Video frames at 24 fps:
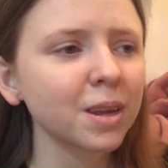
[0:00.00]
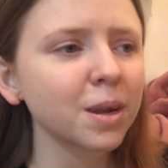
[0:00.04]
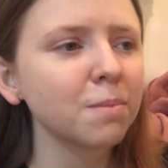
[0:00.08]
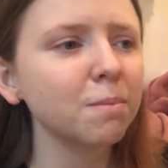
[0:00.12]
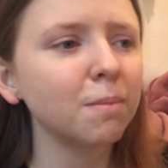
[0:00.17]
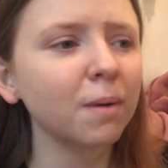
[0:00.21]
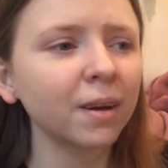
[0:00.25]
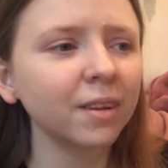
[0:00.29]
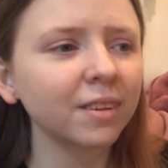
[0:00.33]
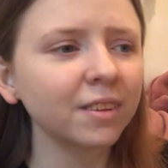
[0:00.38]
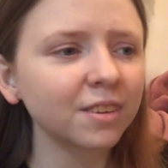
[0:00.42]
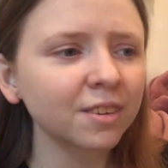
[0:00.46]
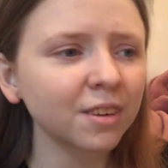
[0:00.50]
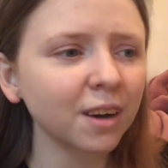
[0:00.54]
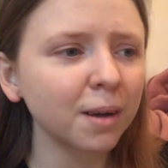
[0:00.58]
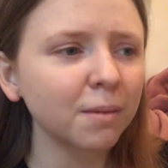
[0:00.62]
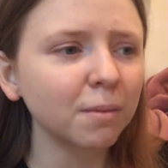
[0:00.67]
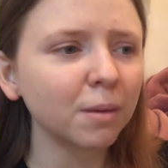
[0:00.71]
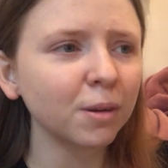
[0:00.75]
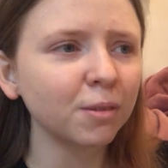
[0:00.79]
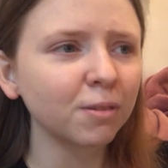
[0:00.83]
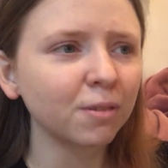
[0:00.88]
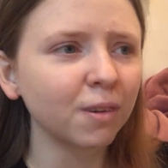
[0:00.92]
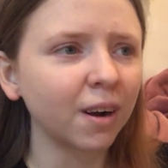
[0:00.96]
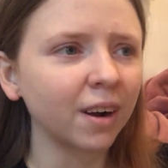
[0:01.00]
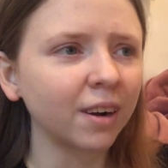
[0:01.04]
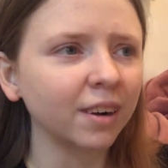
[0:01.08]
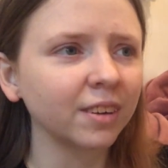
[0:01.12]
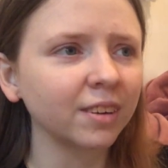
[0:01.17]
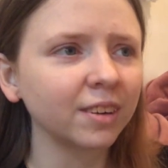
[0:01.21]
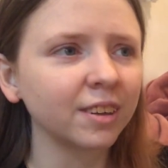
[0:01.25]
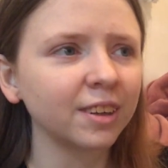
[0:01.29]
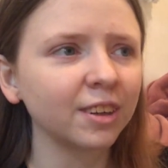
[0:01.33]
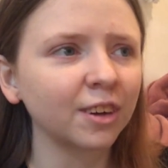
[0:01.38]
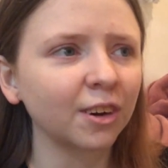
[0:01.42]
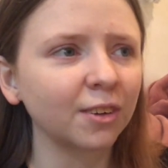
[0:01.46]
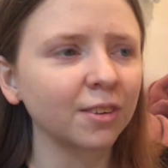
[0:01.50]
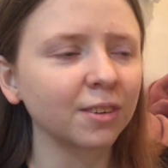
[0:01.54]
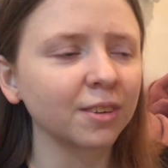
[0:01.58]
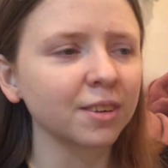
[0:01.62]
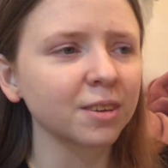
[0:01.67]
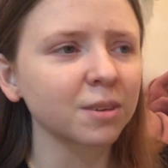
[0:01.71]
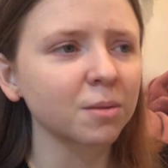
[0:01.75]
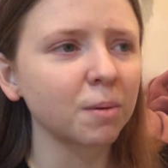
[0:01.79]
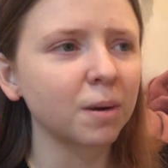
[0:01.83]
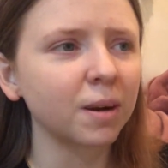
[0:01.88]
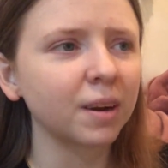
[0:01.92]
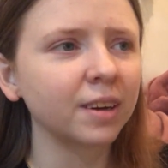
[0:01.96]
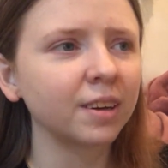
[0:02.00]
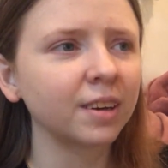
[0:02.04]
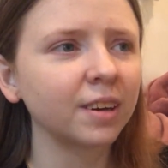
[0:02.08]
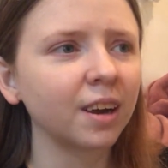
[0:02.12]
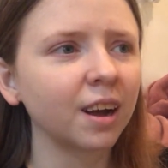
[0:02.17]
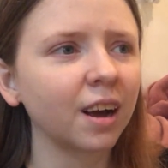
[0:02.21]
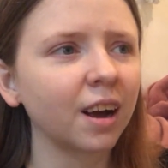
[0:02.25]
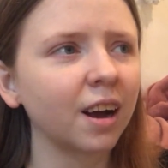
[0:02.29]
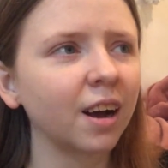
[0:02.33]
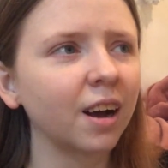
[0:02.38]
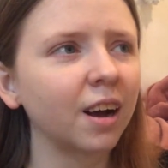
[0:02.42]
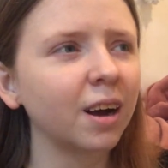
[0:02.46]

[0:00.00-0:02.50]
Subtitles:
By the time I finally got this one,